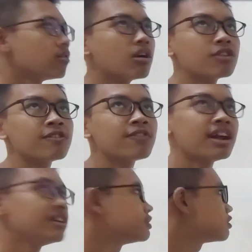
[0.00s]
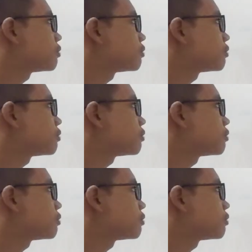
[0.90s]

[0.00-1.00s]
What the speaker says: 1 over 5 is